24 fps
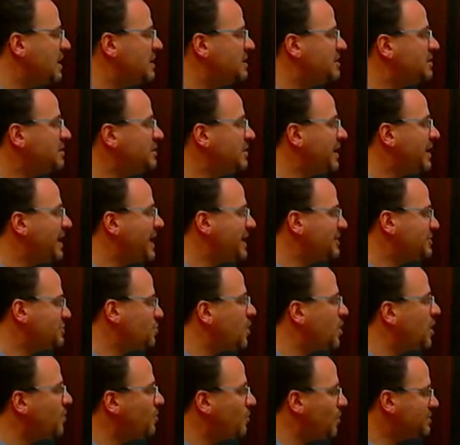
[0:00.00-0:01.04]
And then the
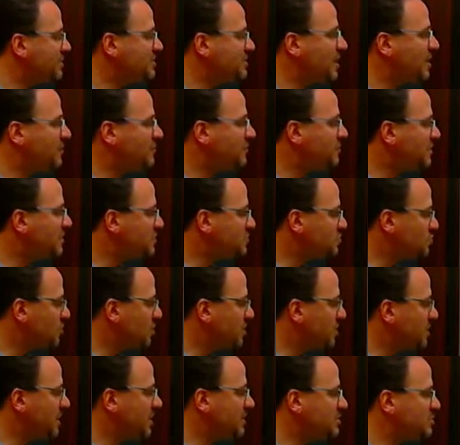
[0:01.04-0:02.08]
last one, watch out for these
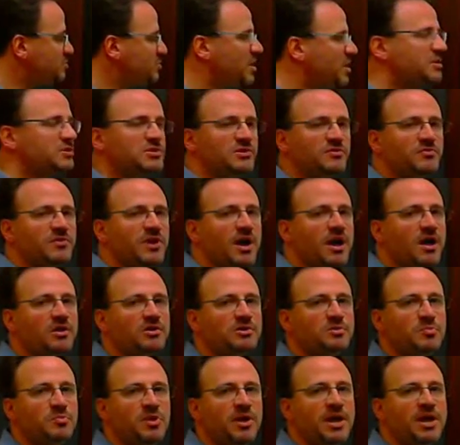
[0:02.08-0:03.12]
really expensive
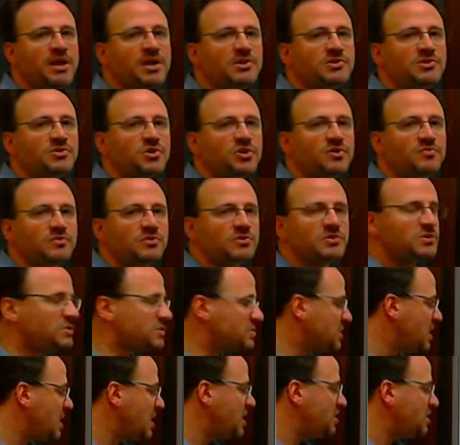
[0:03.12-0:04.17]
college planning
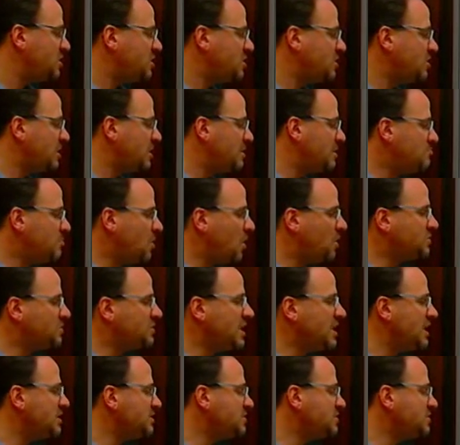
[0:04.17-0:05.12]
services. In most